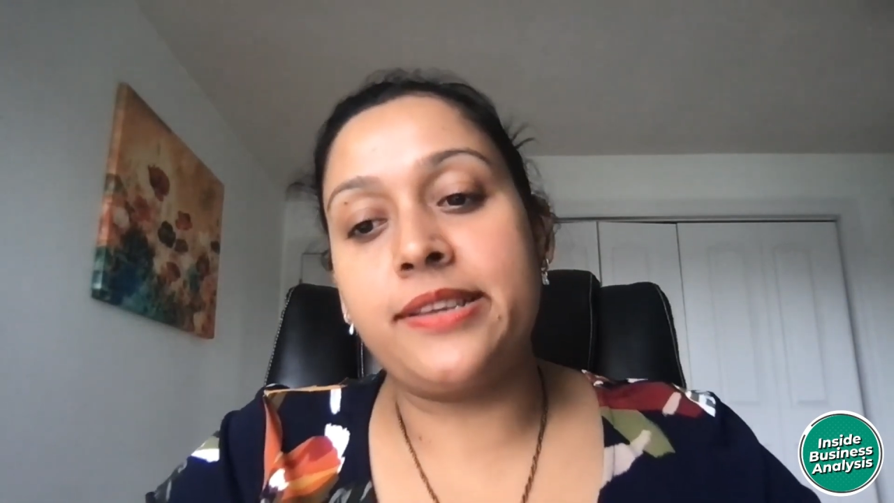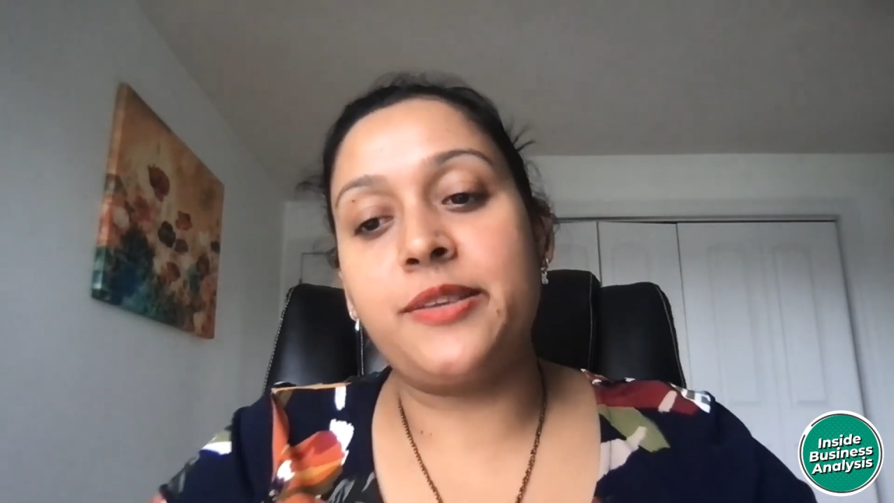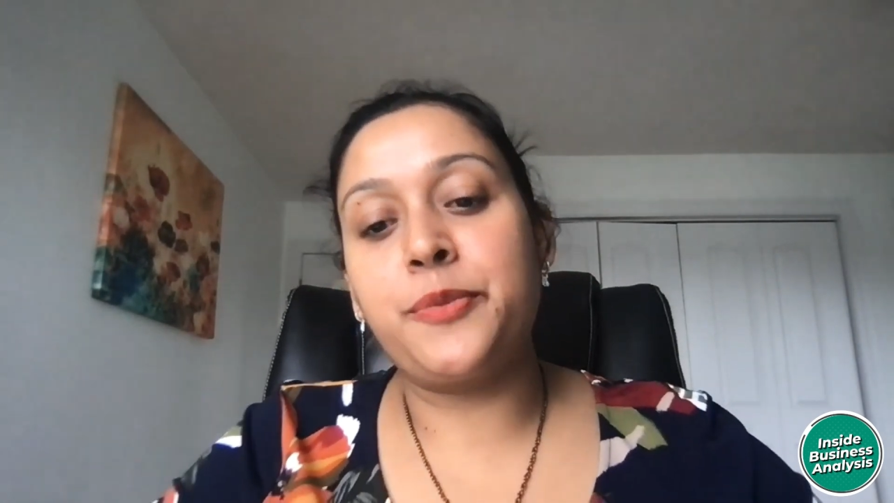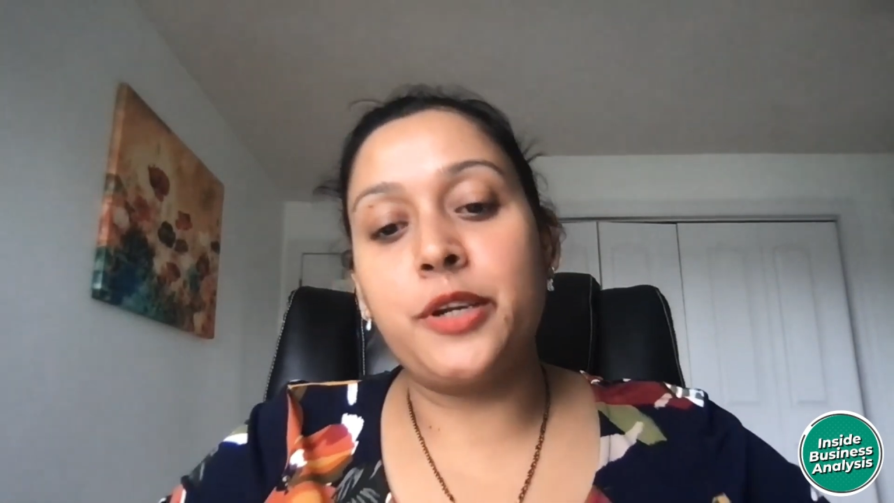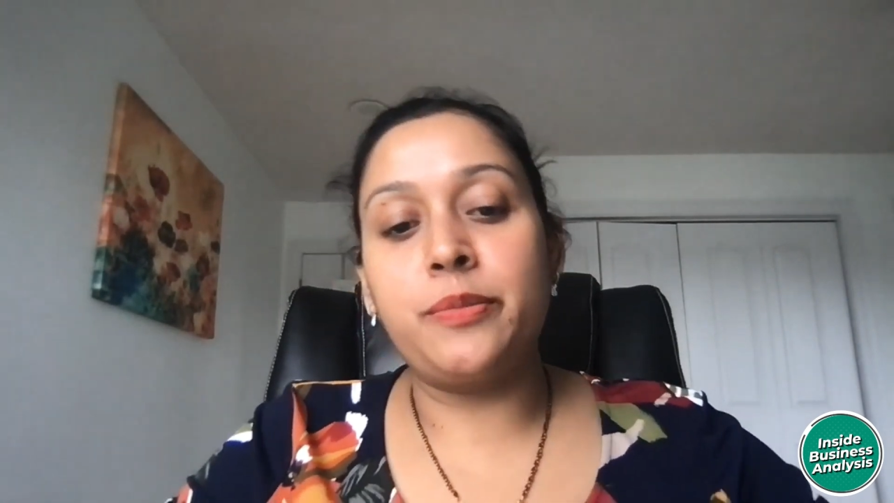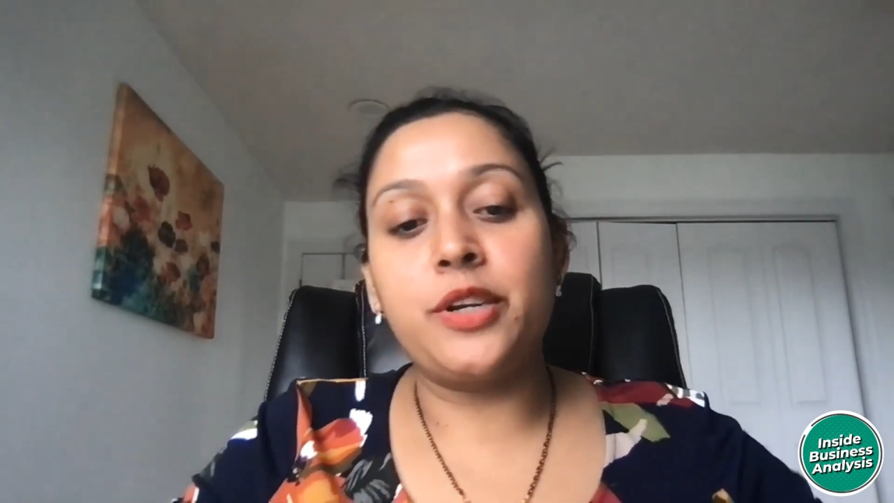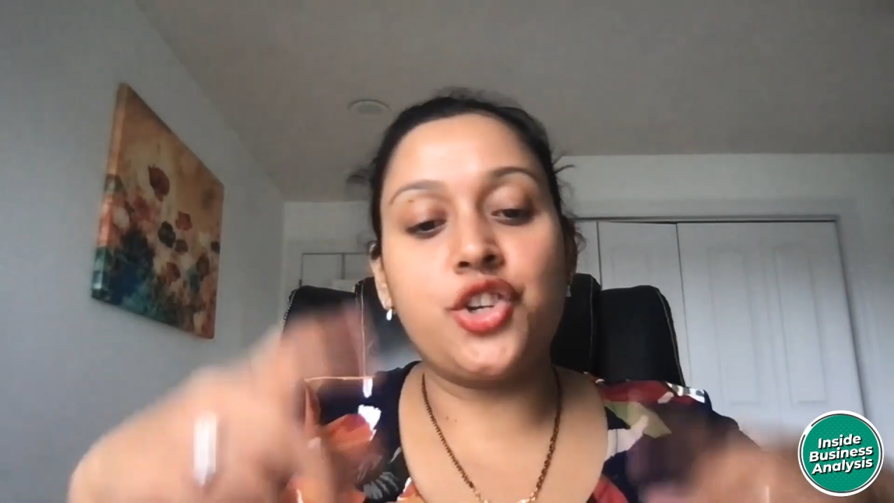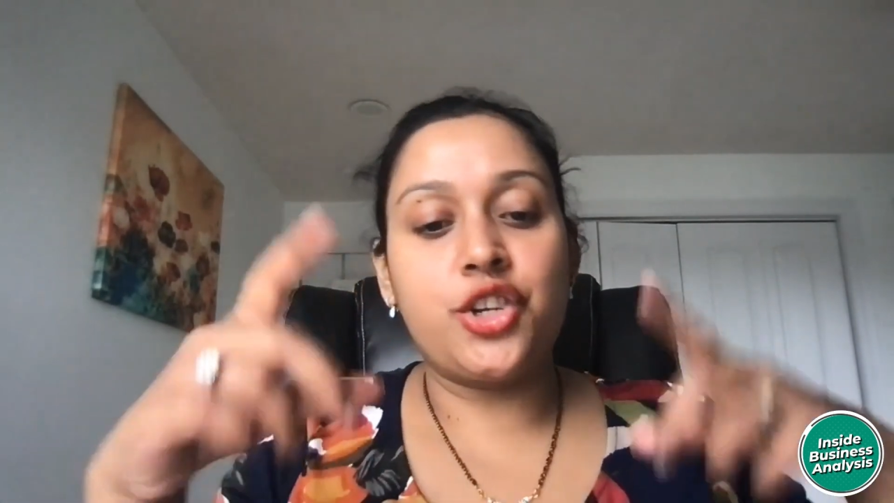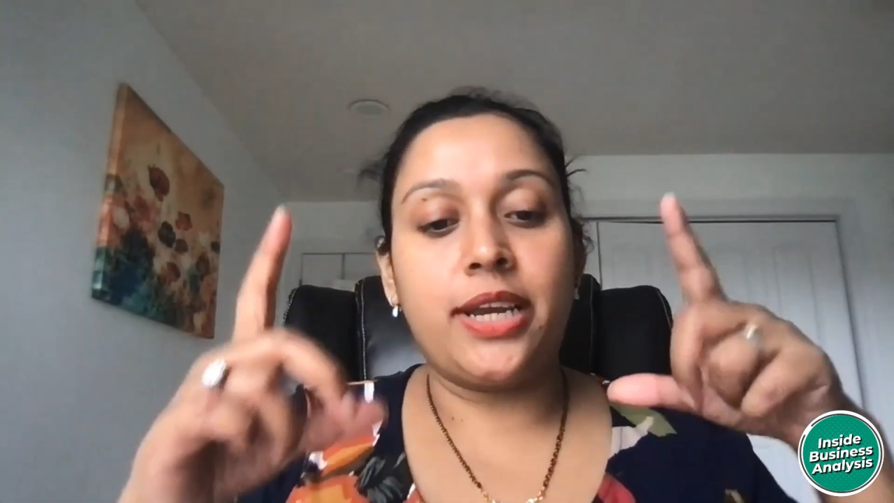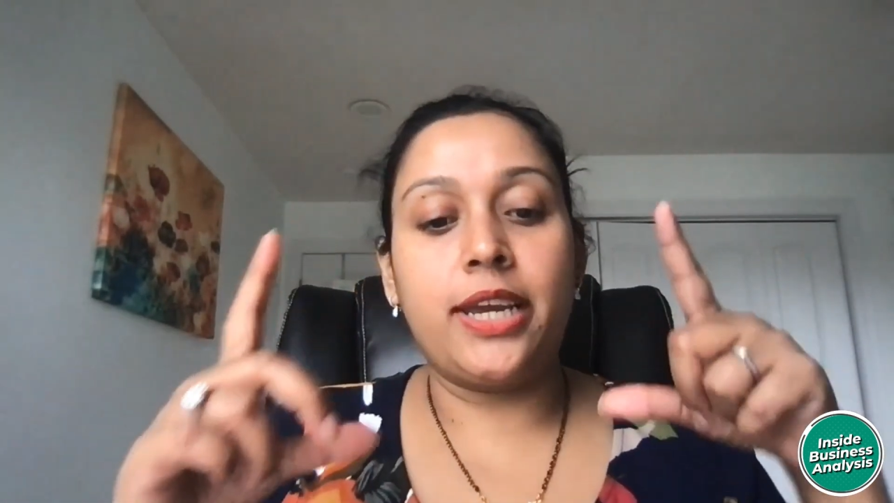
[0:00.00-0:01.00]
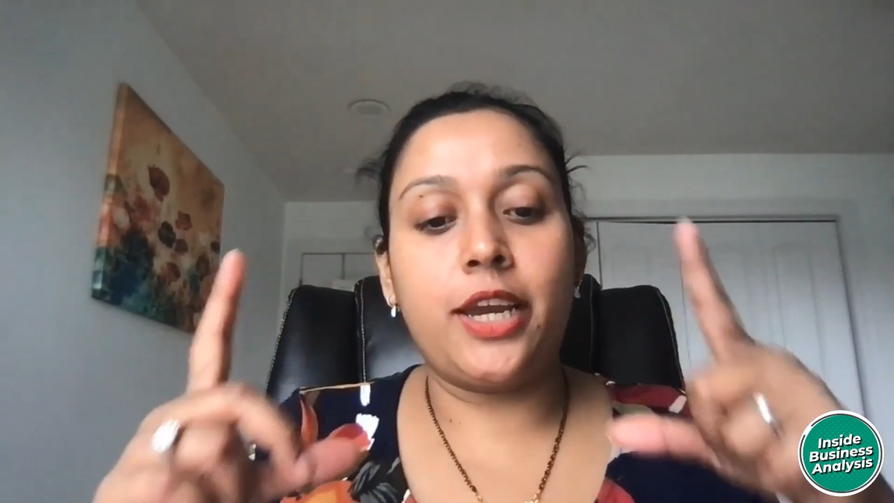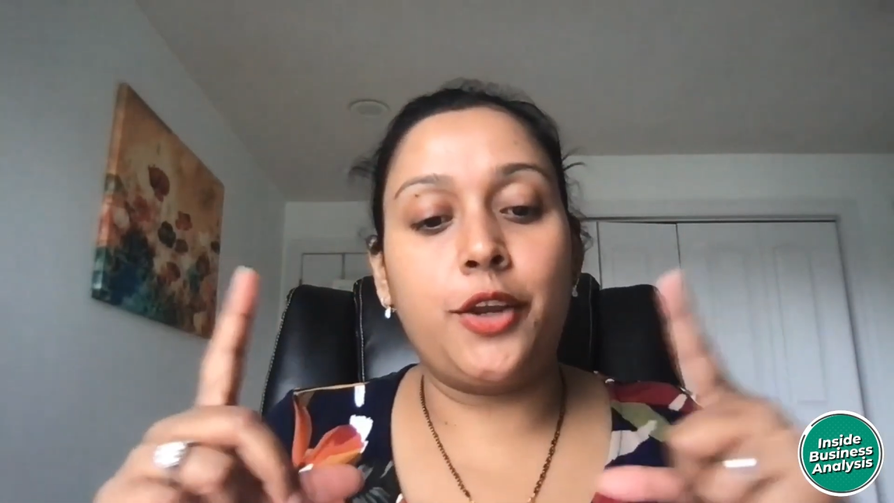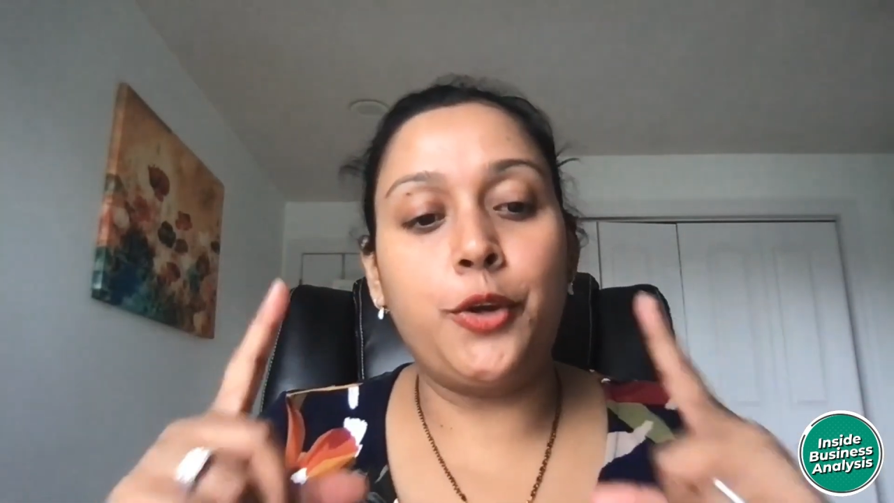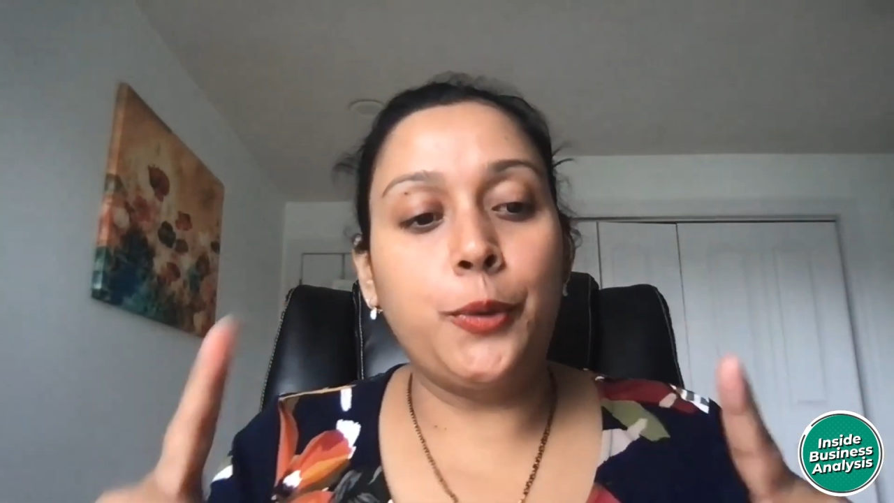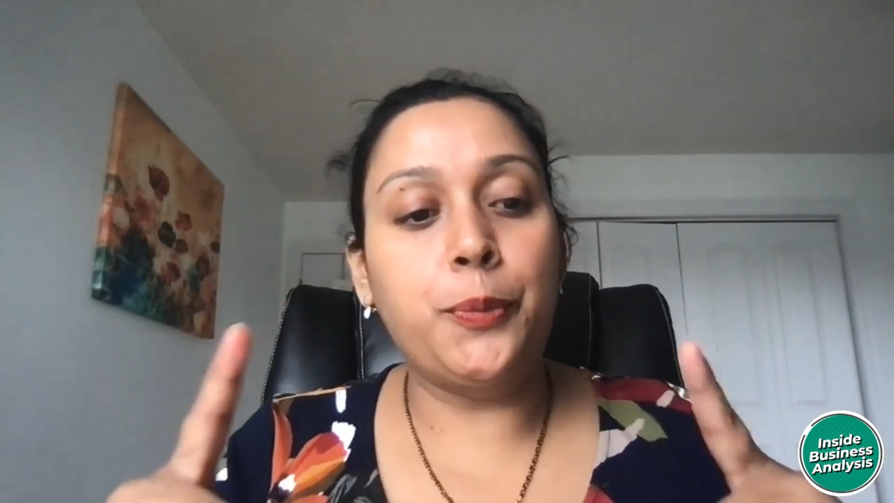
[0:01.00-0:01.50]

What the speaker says: is pretty much like you